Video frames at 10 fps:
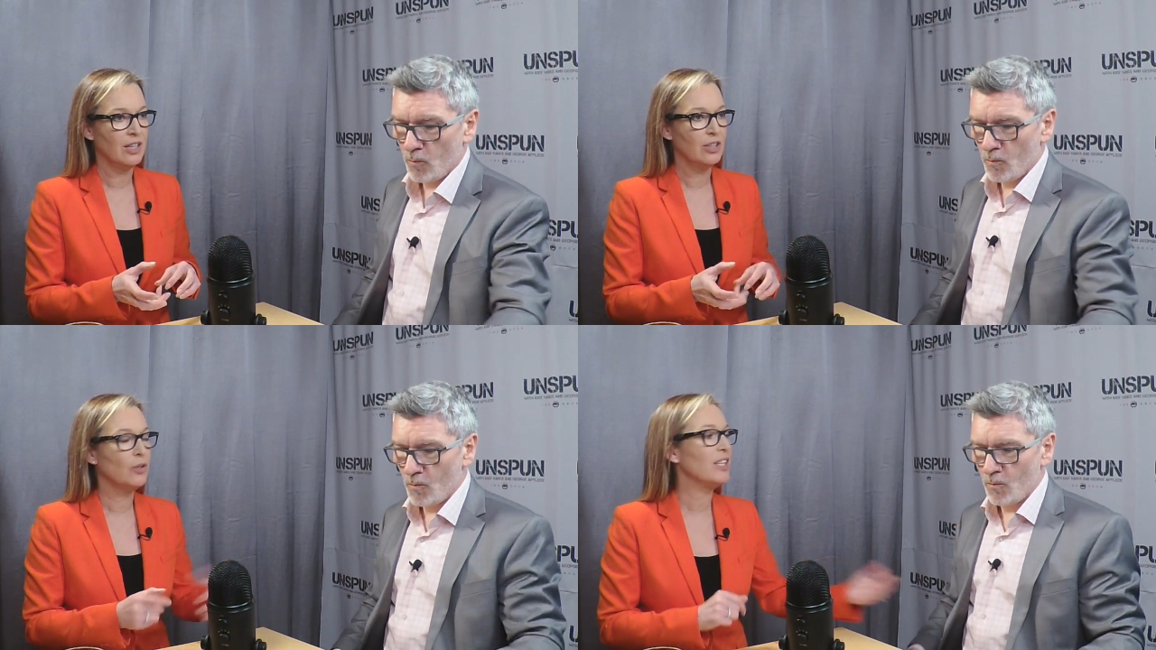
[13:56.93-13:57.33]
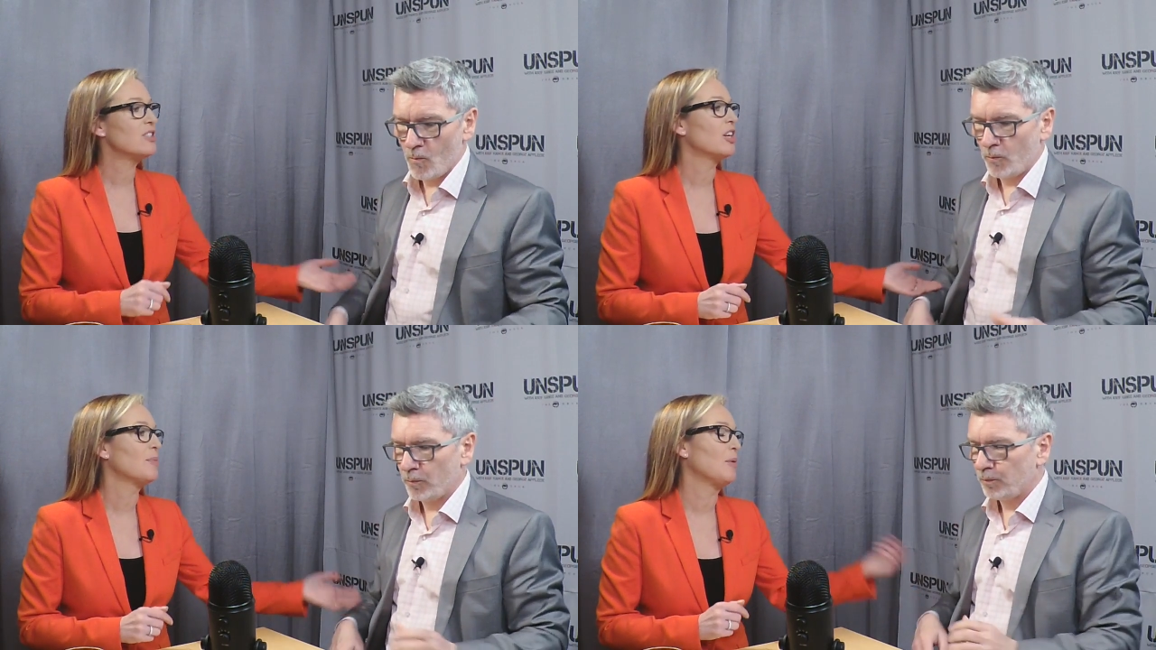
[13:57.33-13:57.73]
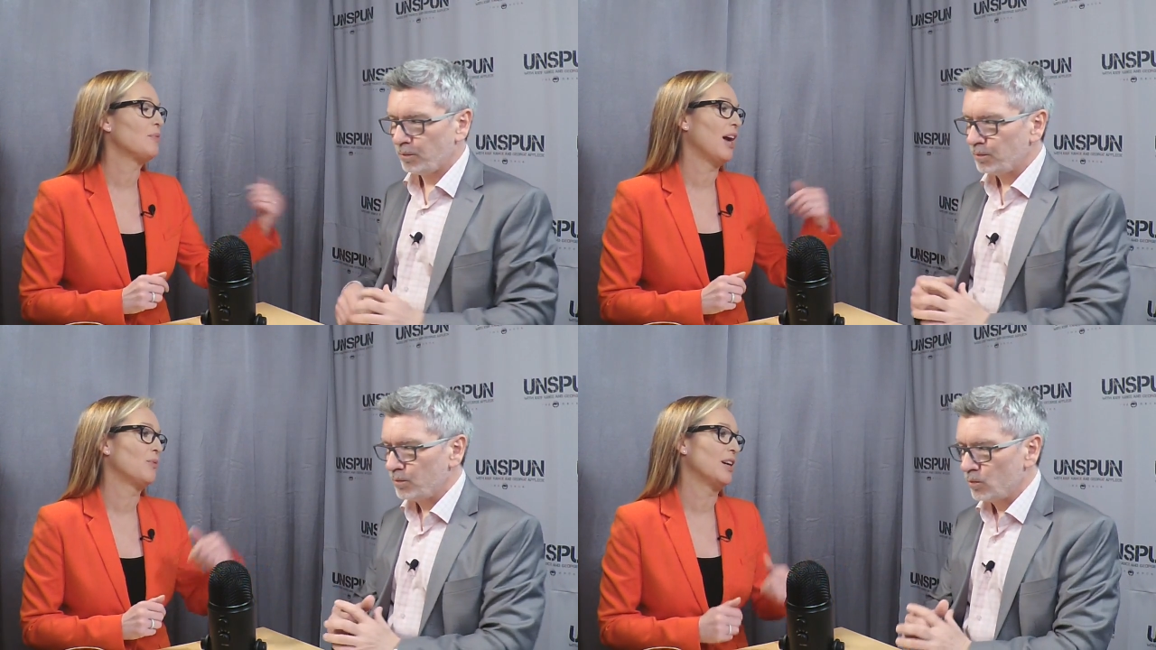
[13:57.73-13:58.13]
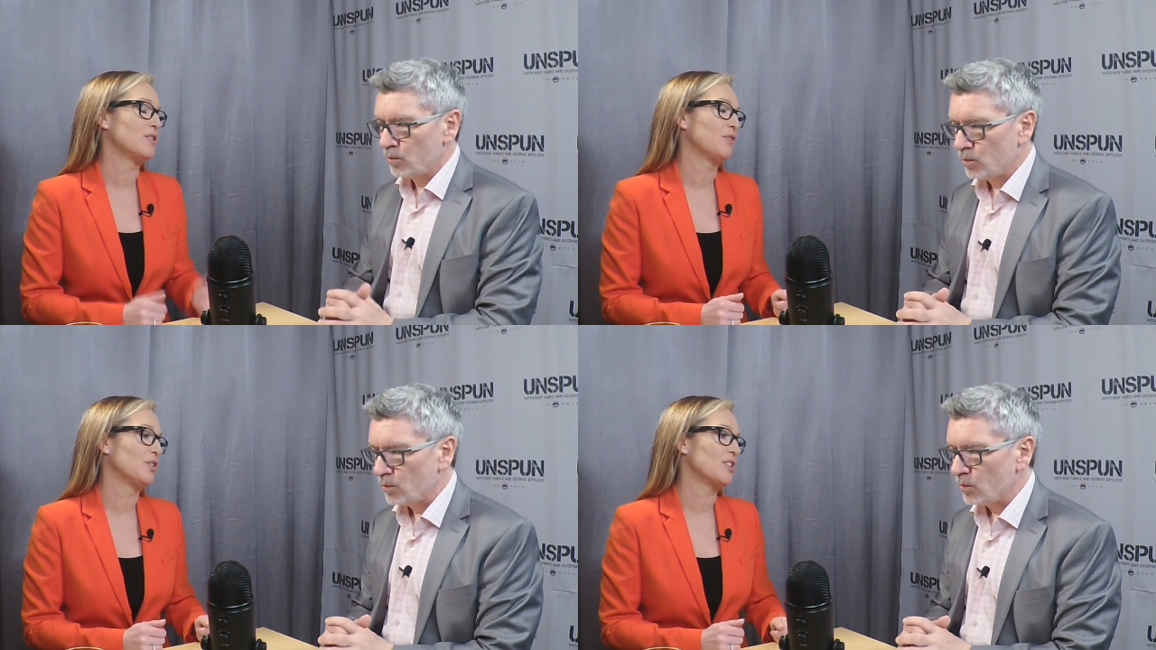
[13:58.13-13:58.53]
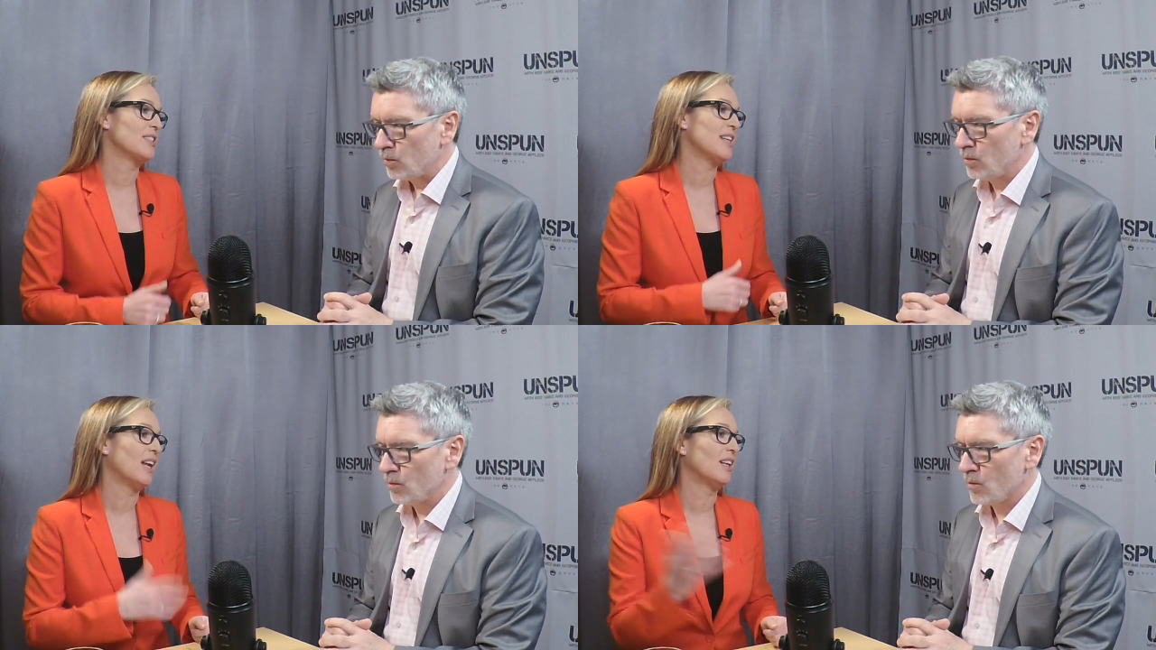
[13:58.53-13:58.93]
Speaker 1: no, let's talk about Brad West first,
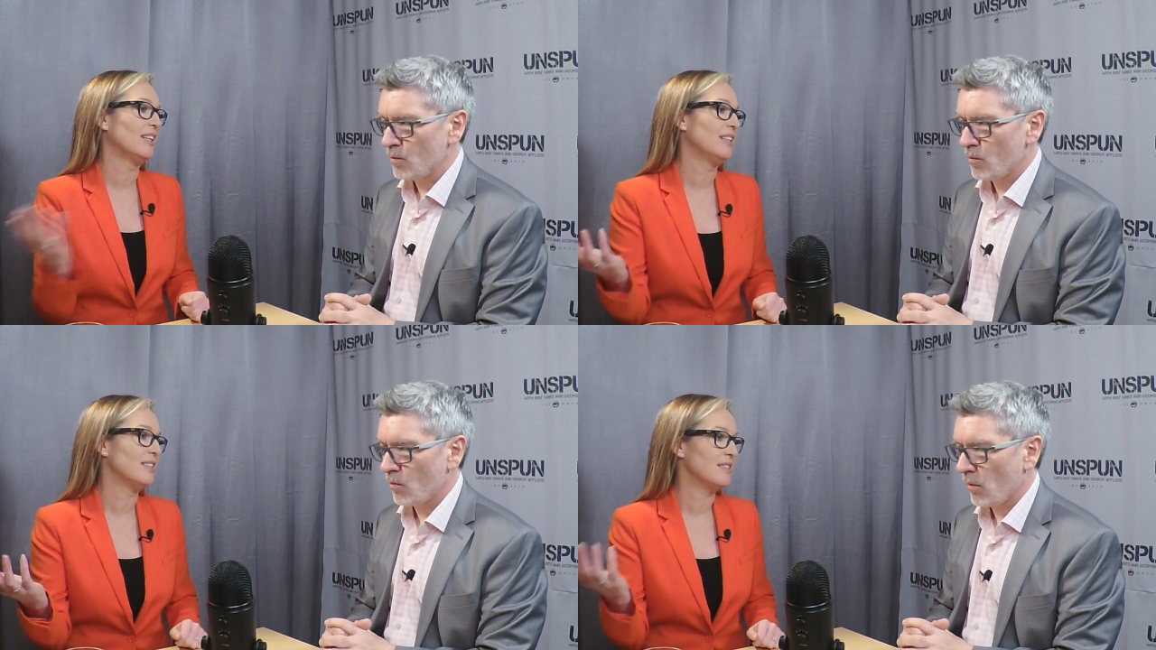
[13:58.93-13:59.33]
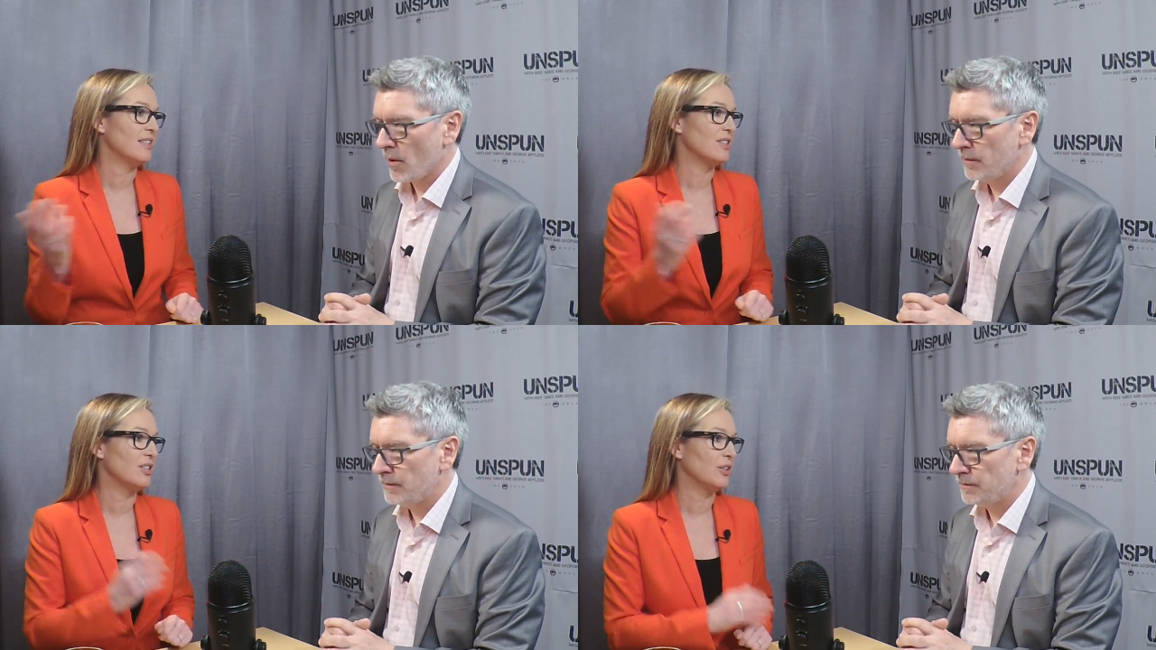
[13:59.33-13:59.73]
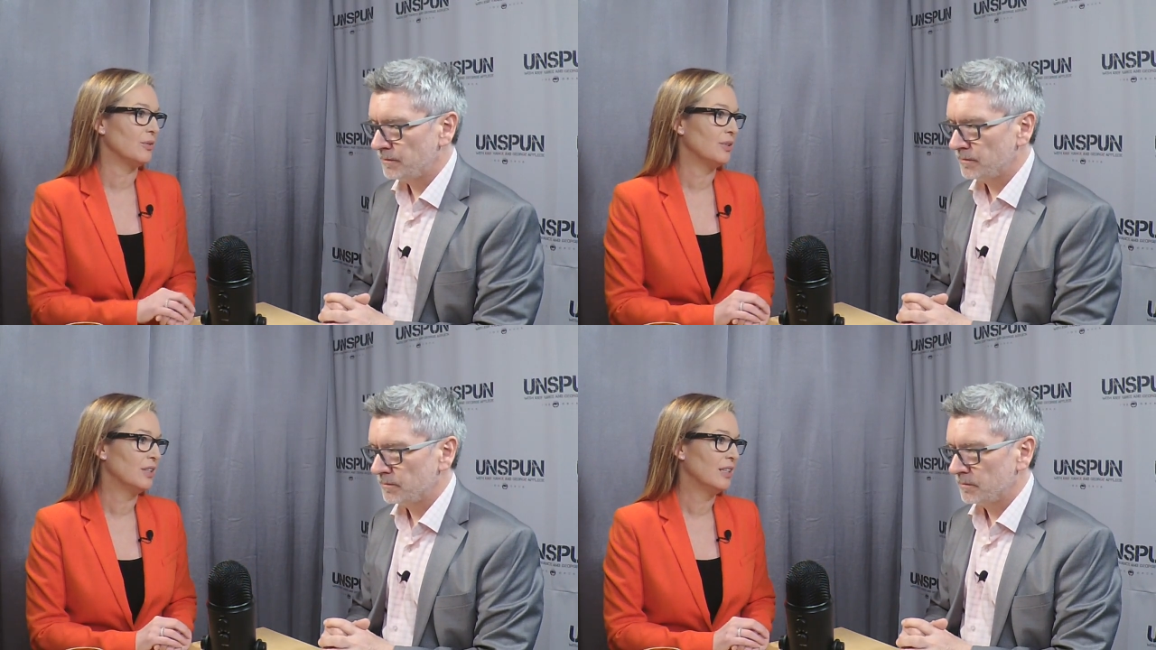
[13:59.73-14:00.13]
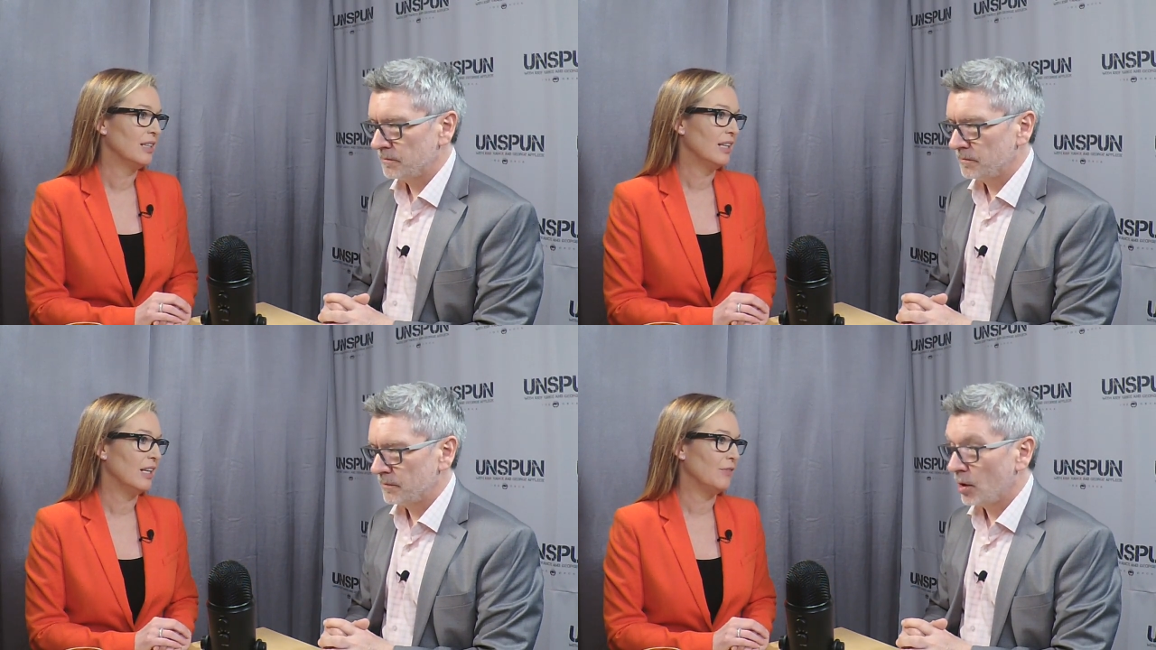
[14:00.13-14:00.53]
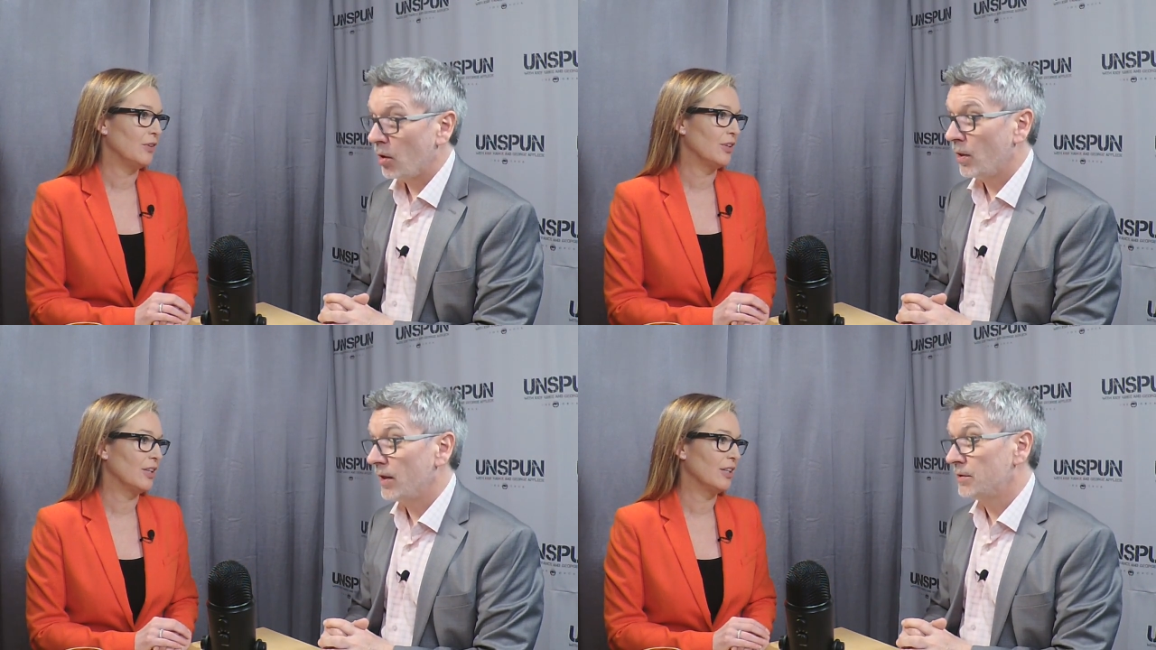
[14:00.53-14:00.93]
because that'll lead us into if
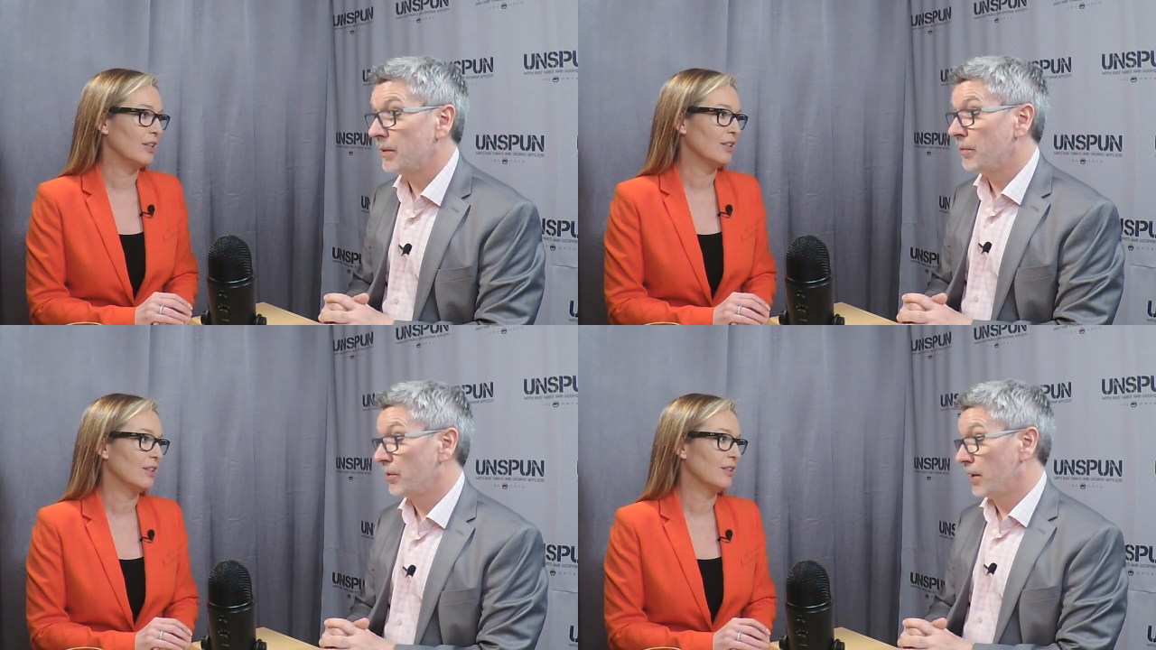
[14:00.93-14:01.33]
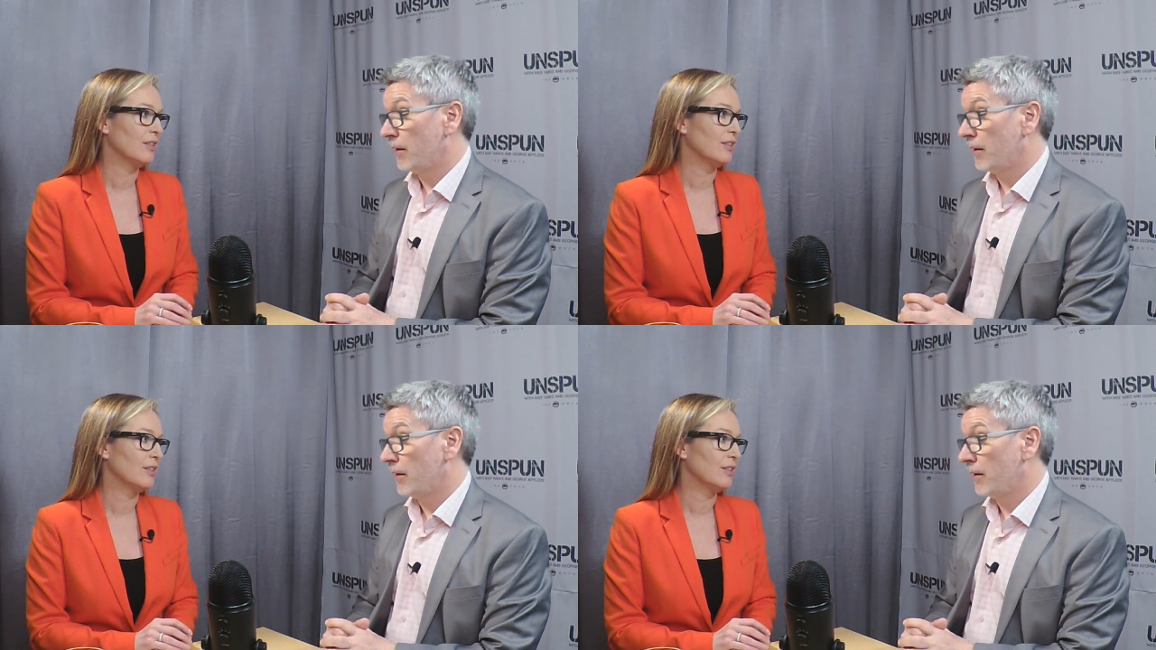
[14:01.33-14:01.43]
you're. Well, it's a bit about